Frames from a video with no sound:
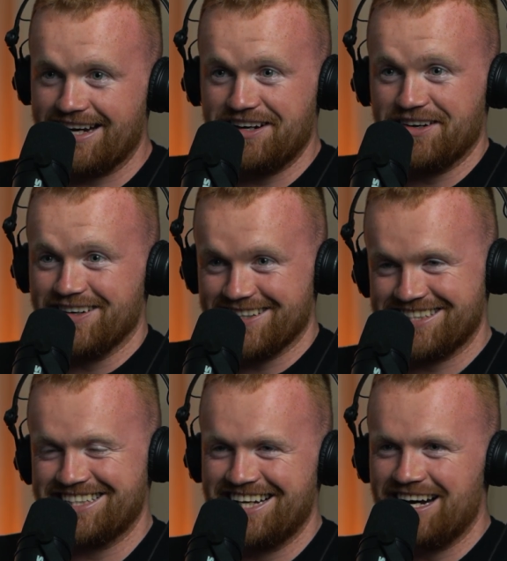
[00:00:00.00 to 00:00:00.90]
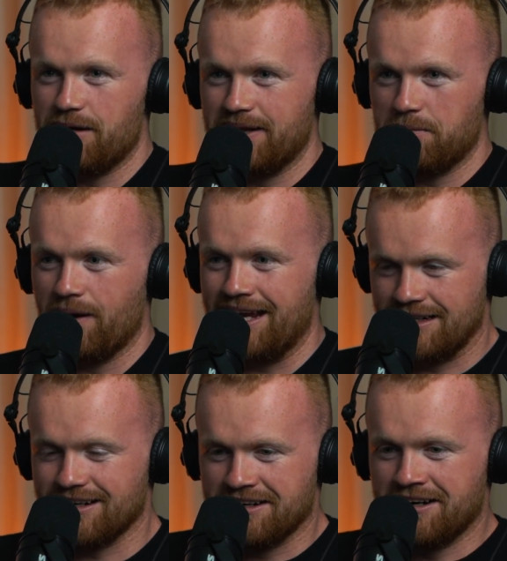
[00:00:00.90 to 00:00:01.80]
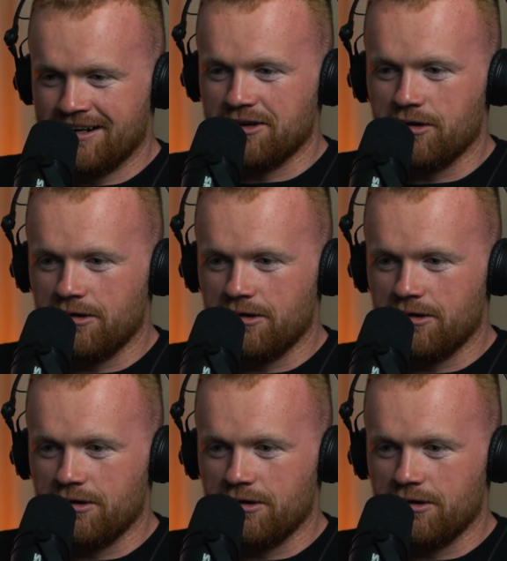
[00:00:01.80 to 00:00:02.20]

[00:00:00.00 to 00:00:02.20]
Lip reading: Of course. I'm in the plane like, don't